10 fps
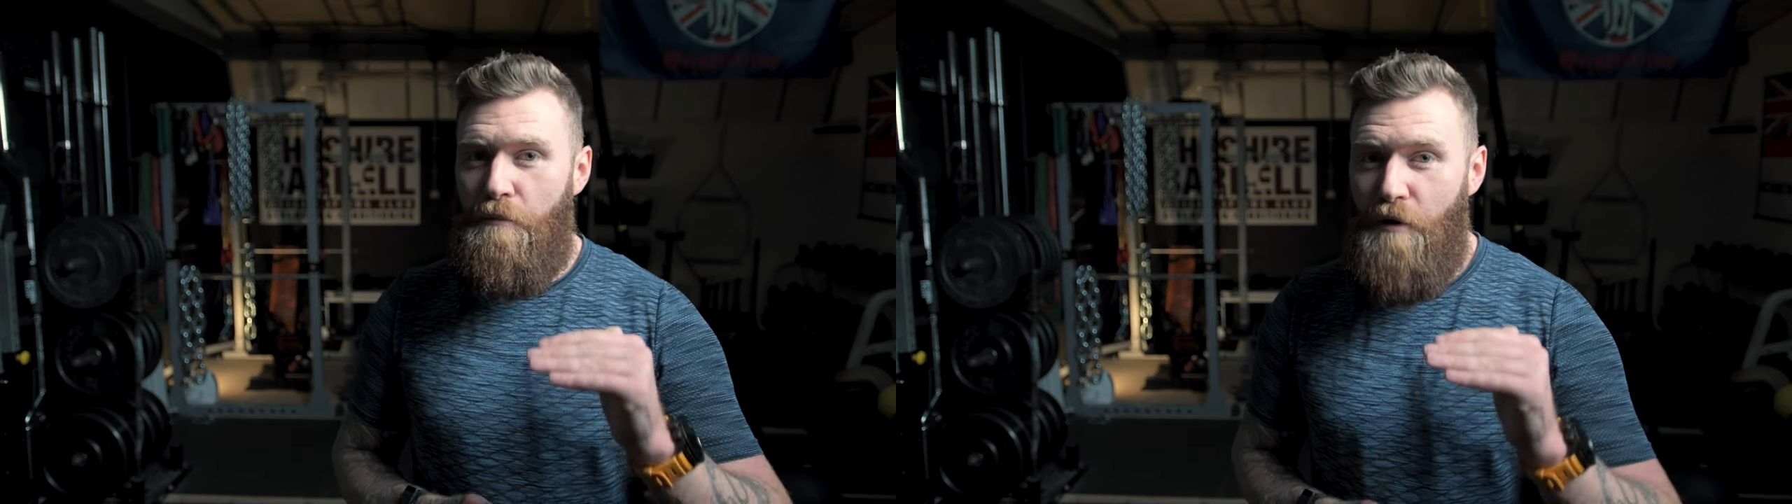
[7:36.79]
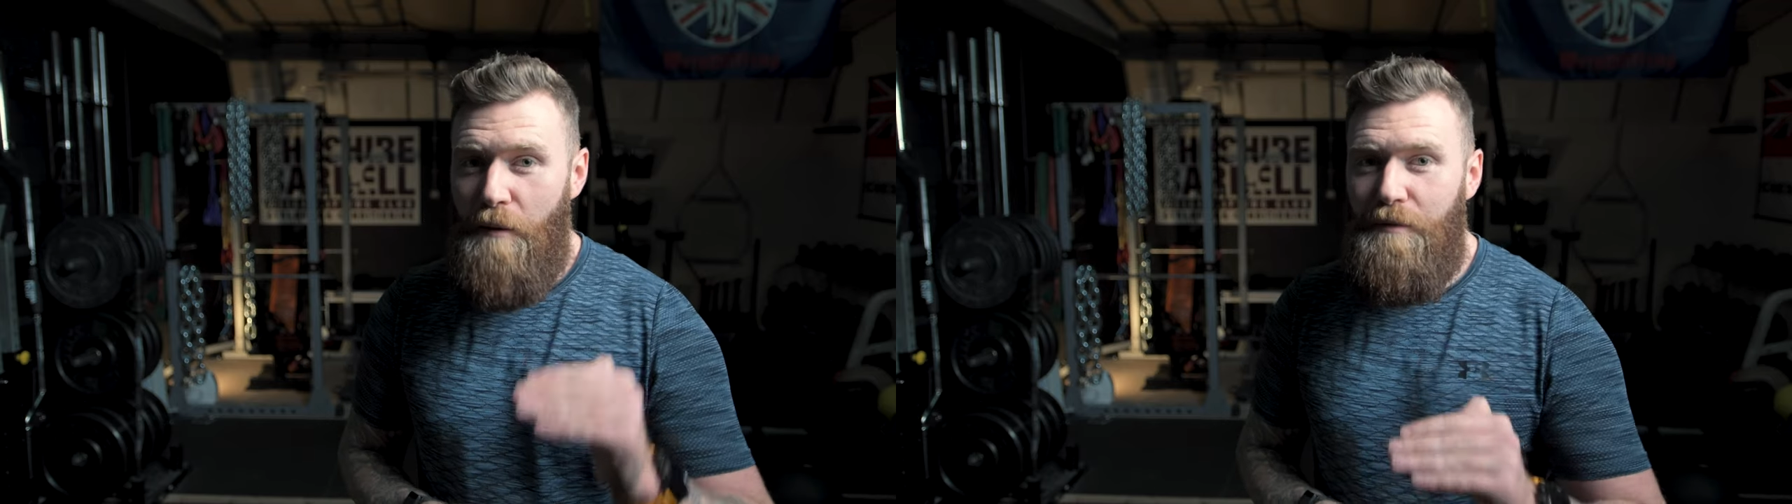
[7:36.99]

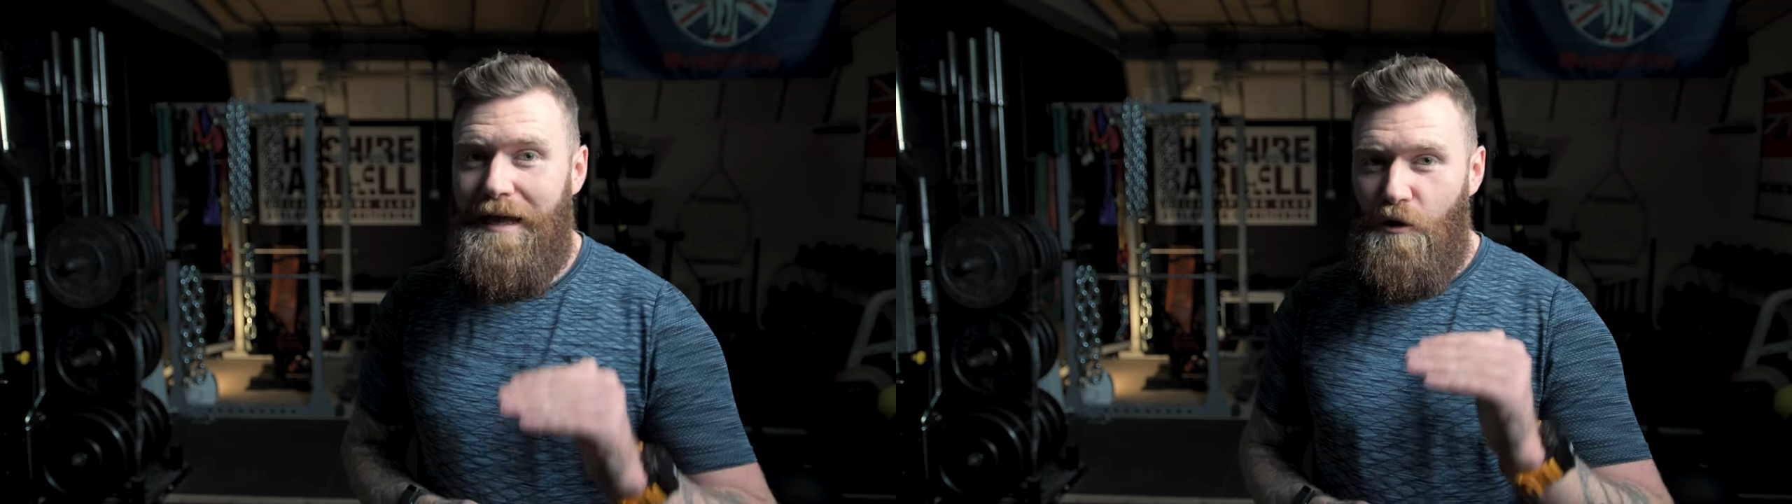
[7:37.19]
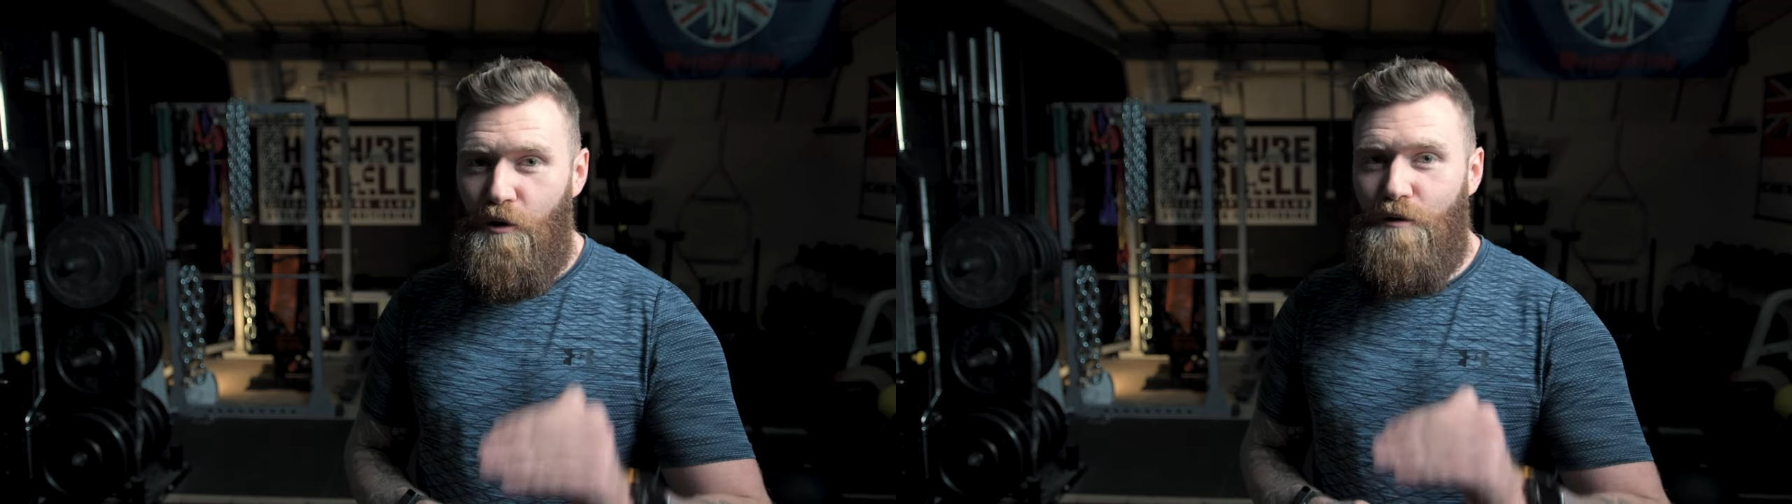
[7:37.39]

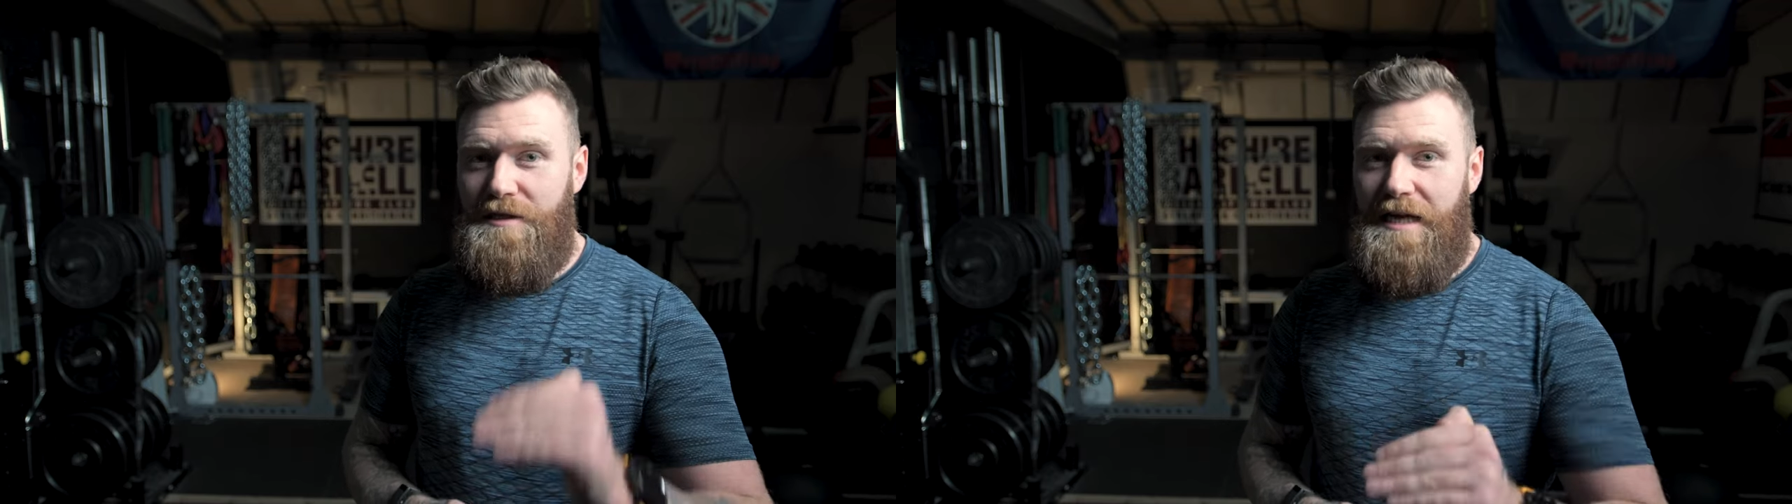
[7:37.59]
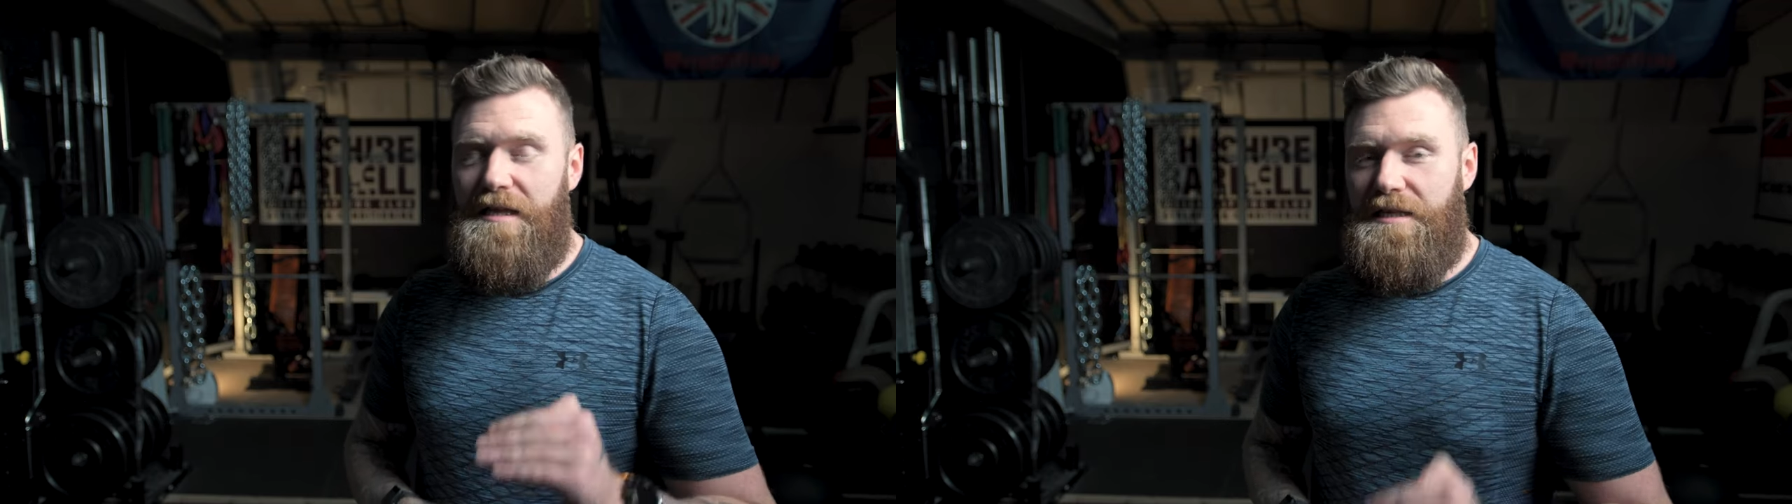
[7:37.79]
probably all
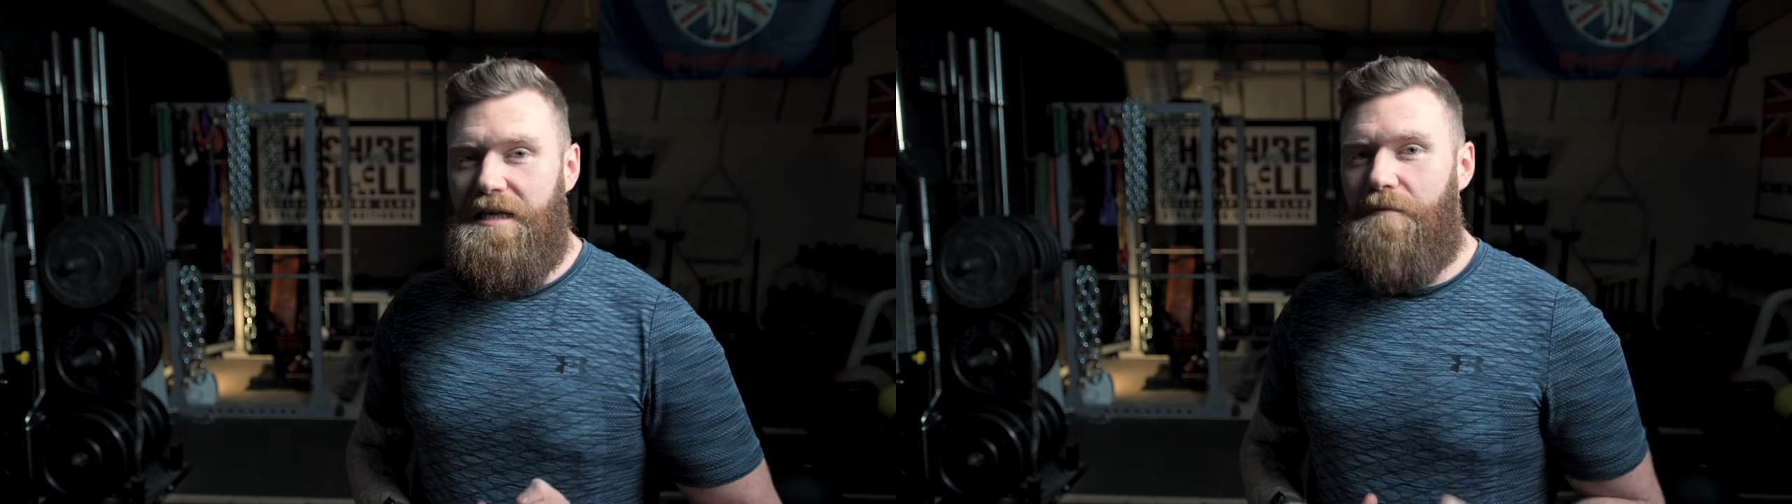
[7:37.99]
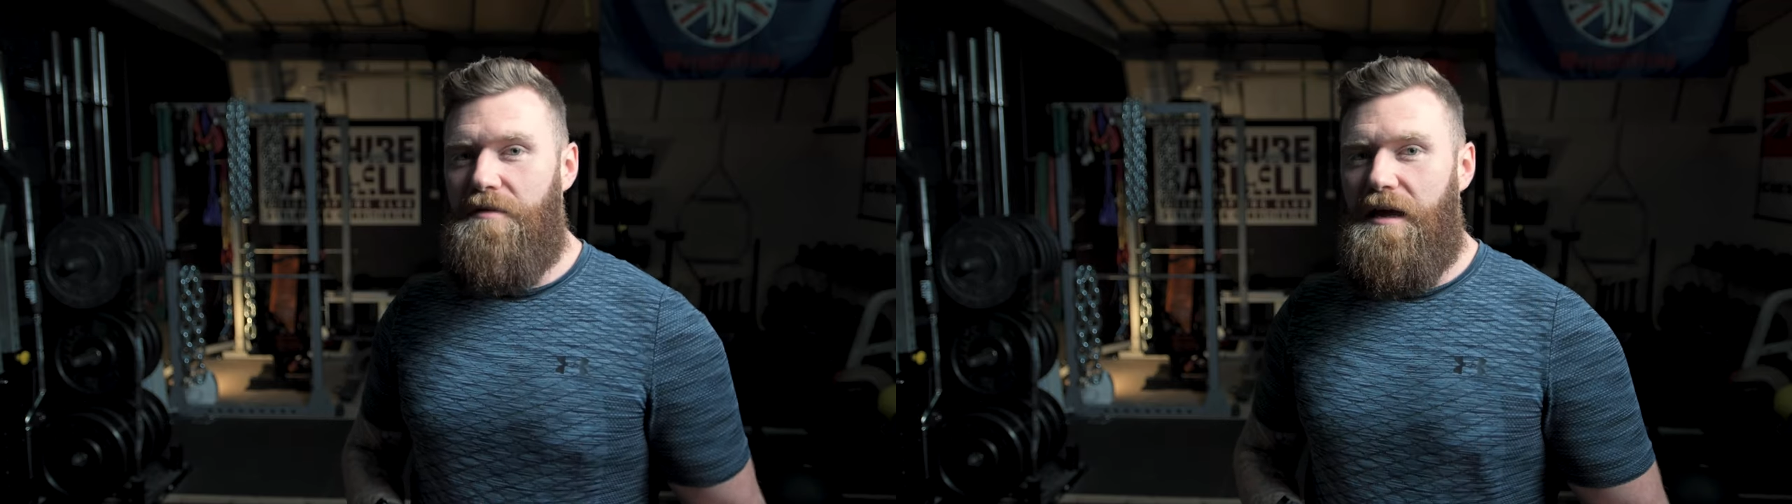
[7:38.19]
say the
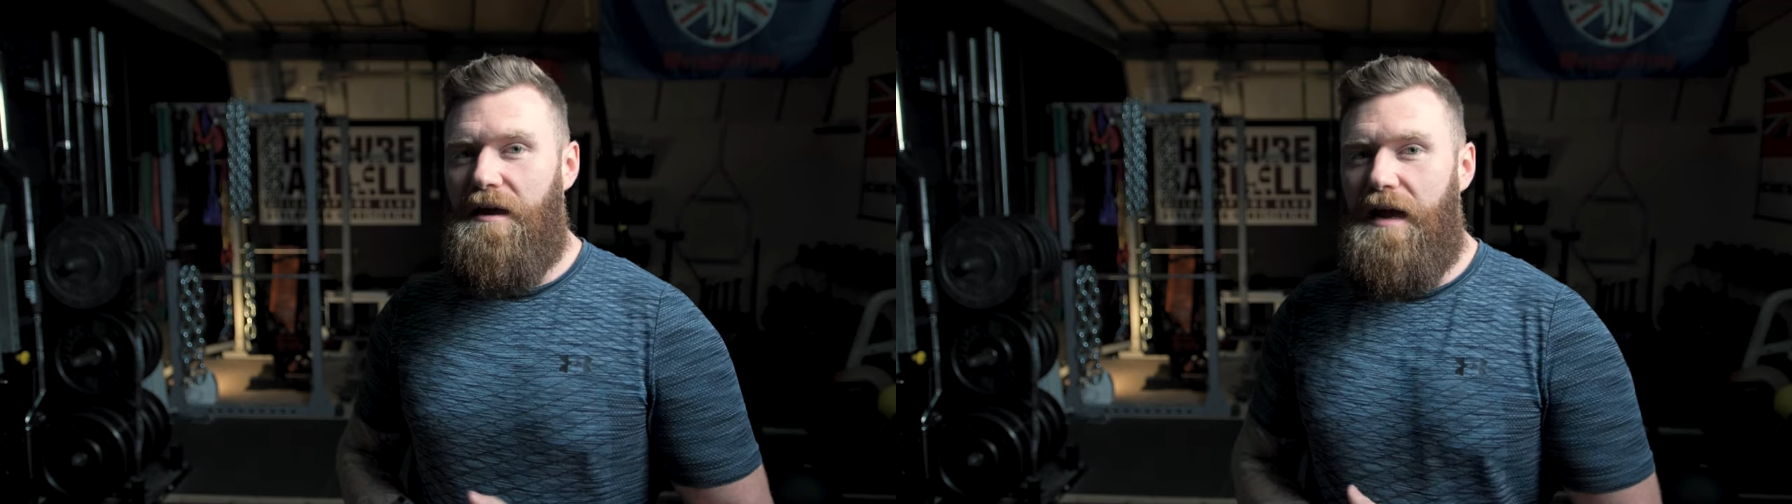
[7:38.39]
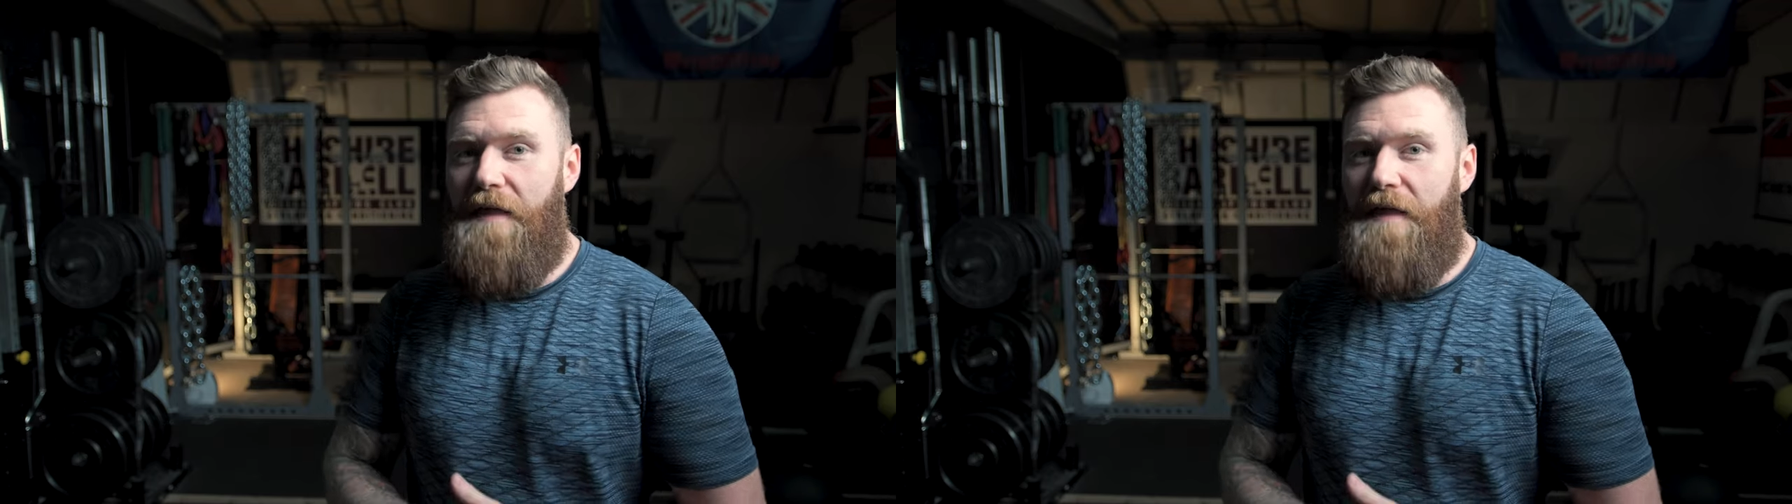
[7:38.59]
same thing,